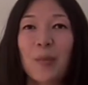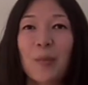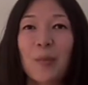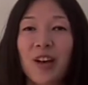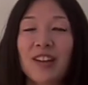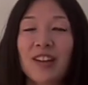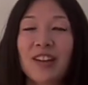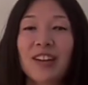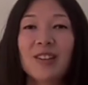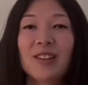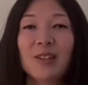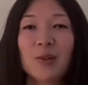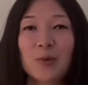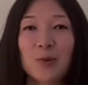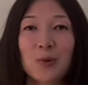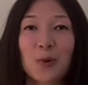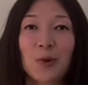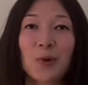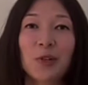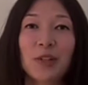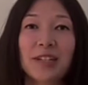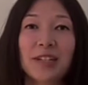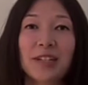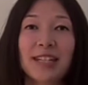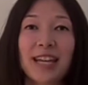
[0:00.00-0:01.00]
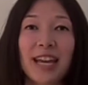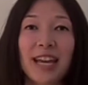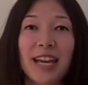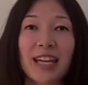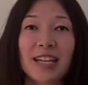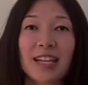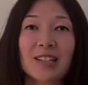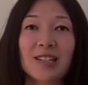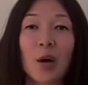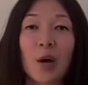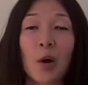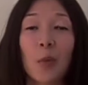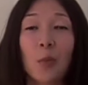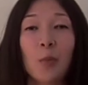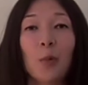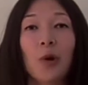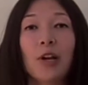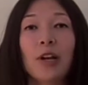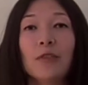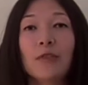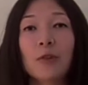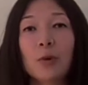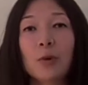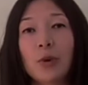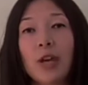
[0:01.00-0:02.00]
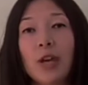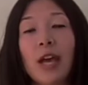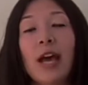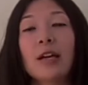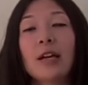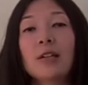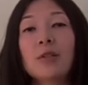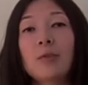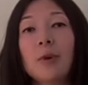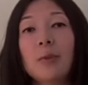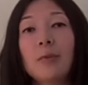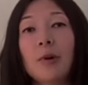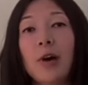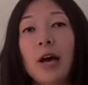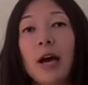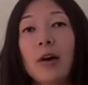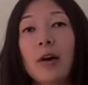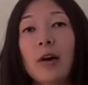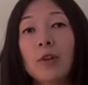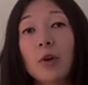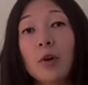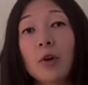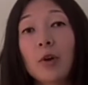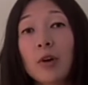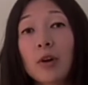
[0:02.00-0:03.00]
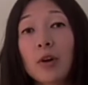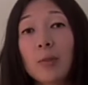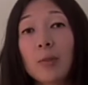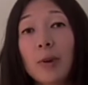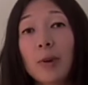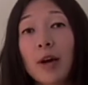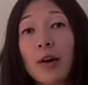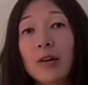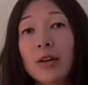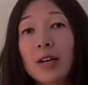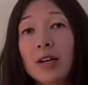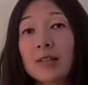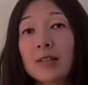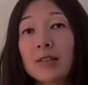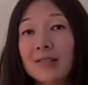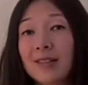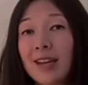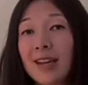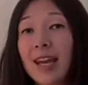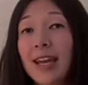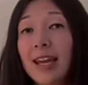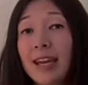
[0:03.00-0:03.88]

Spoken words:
But in those early days, whenever we asked people how they heard about us,